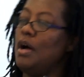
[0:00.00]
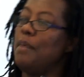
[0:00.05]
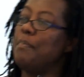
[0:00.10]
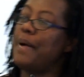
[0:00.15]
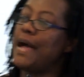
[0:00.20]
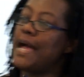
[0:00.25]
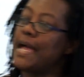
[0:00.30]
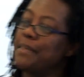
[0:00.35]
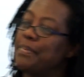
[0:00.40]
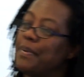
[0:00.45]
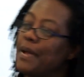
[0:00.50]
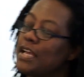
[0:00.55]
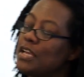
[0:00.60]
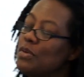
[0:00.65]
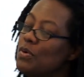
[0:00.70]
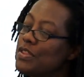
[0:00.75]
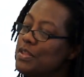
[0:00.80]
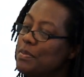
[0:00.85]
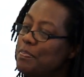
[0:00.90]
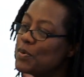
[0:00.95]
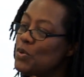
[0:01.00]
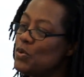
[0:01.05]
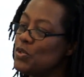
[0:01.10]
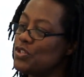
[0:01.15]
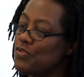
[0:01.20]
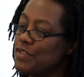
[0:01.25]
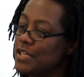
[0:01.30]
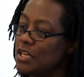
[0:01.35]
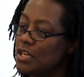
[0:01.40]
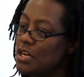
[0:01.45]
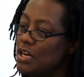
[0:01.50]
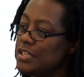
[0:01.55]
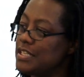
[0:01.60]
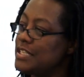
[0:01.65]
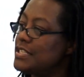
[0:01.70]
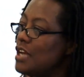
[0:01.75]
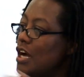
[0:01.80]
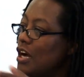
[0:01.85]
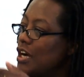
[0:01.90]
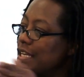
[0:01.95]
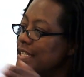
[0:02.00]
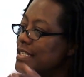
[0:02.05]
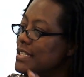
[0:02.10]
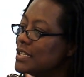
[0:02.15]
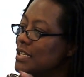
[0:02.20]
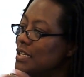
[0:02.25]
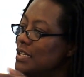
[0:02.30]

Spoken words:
Babe, are you on the border and you can't decide?